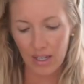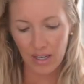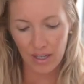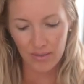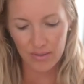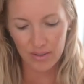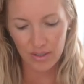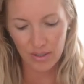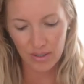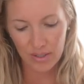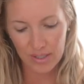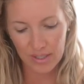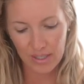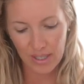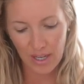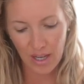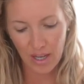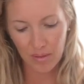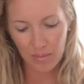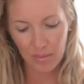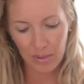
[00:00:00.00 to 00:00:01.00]
of gives your
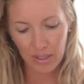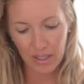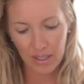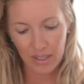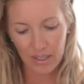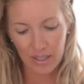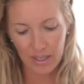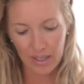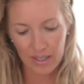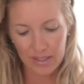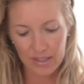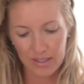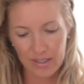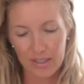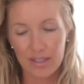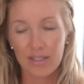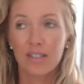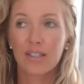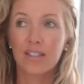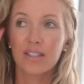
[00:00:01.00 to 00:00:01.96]
scalp like a nice